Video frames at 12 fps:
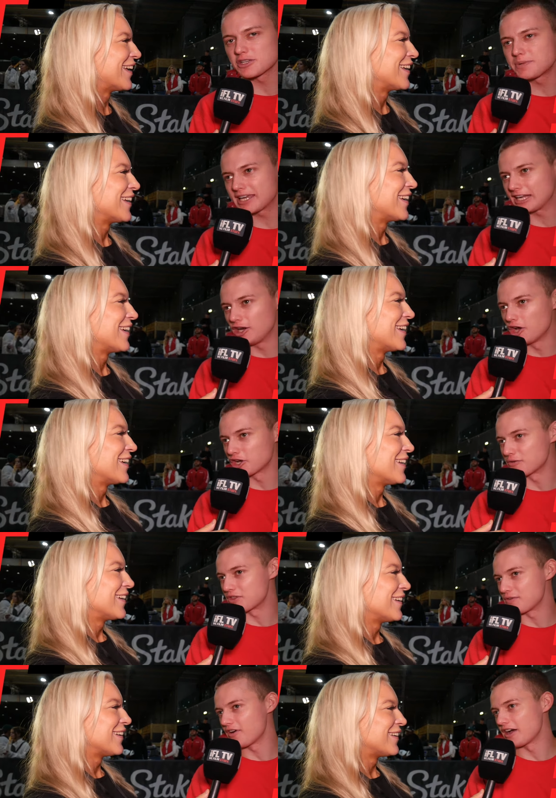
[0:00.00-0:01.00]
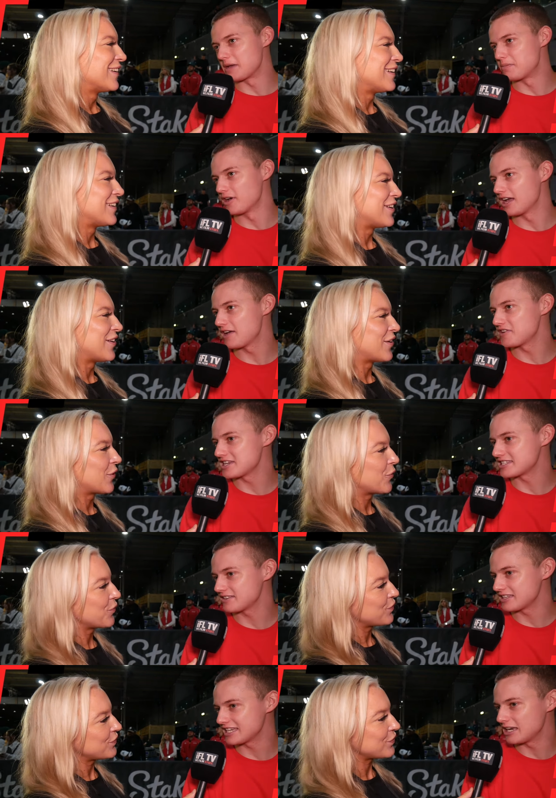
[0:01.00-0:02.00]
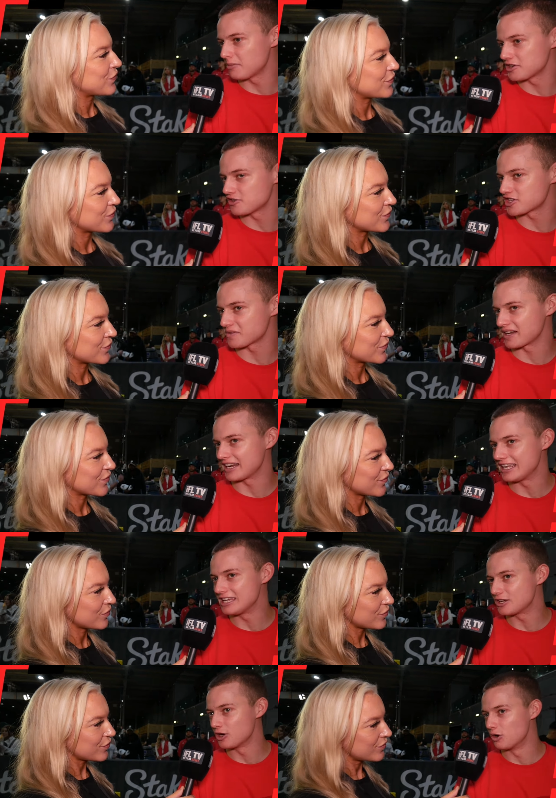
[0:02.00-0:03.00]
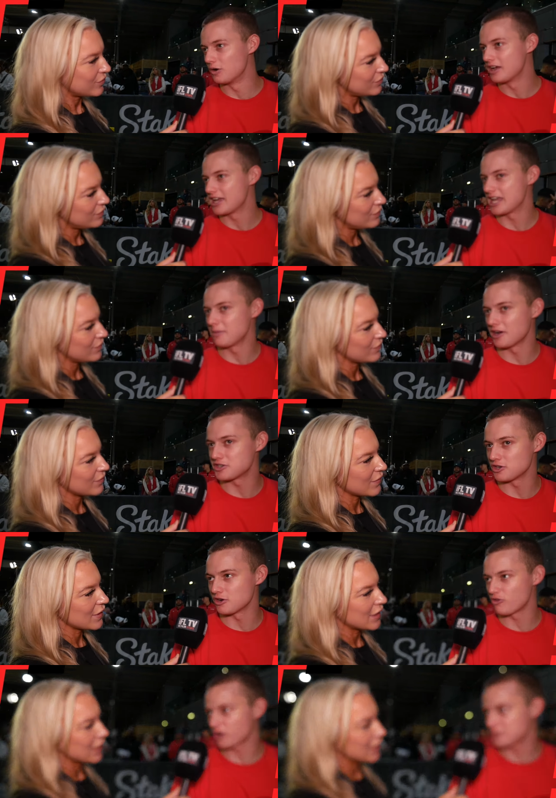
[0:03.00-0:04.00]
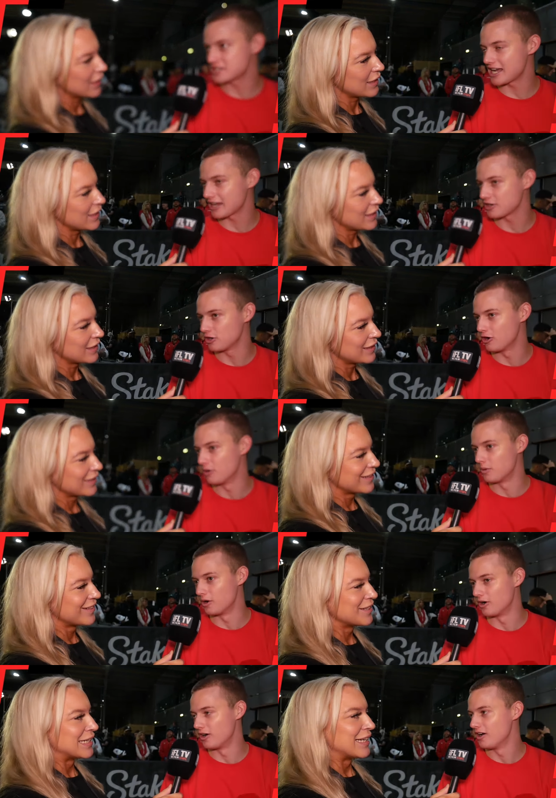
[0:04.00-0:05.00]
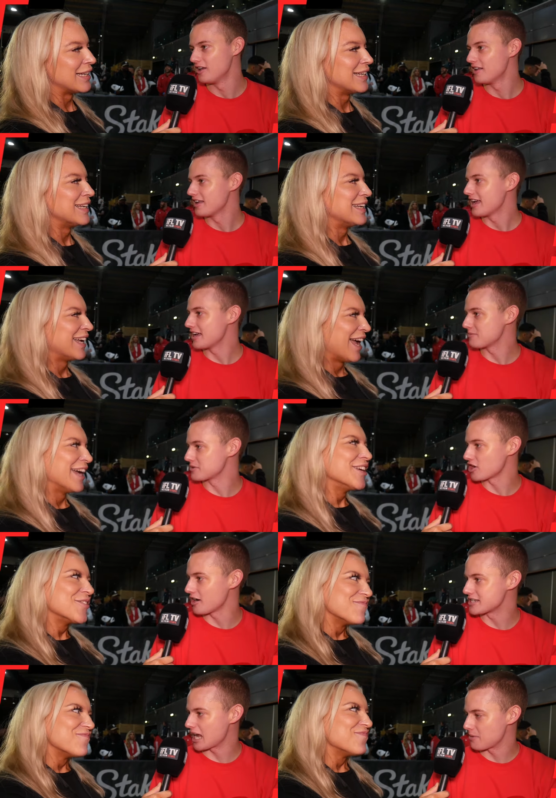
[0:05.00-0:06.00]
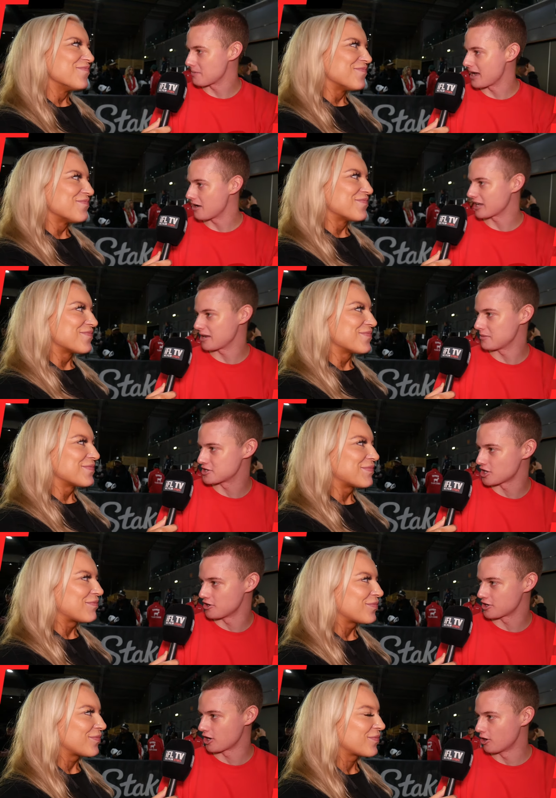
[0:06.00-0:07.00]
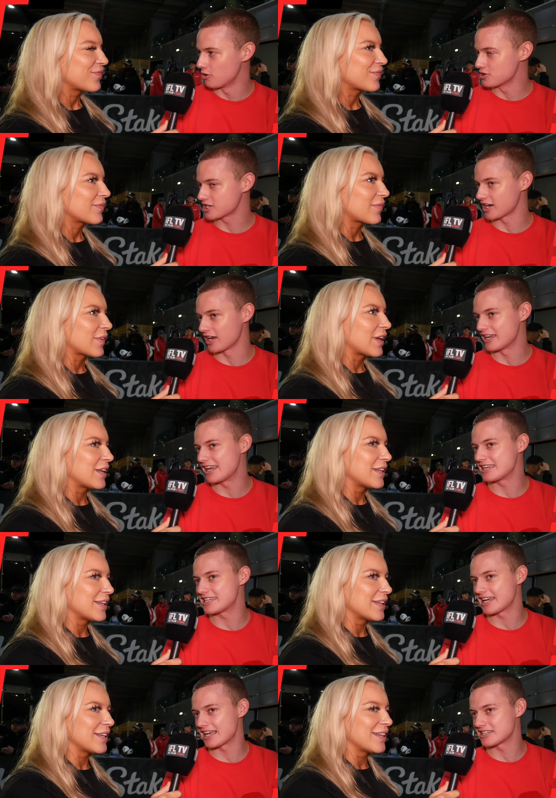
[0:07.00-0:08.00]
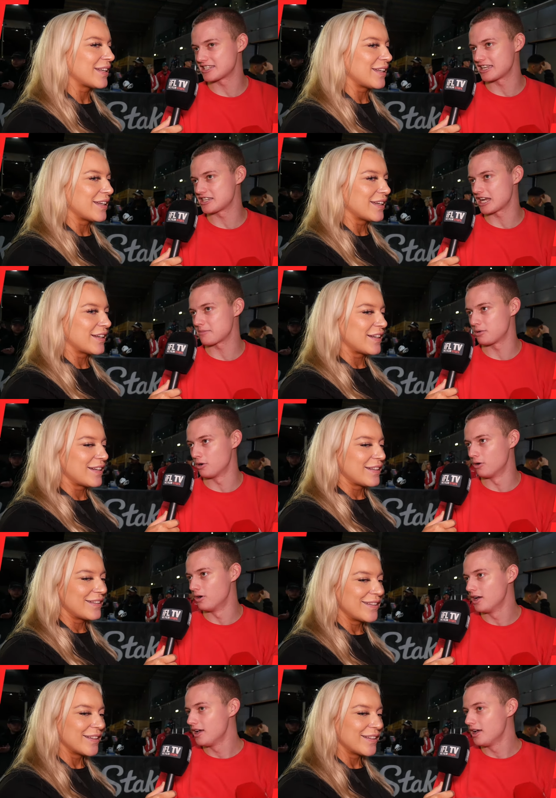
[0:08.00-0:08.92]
Speaker 1: picking Logan for the fight, but if it's Dillon might do something illegal, he might do a rugby tackle or try and tap him out, get him a chokehold, kind of like Nate Diaz did at Jake Paul,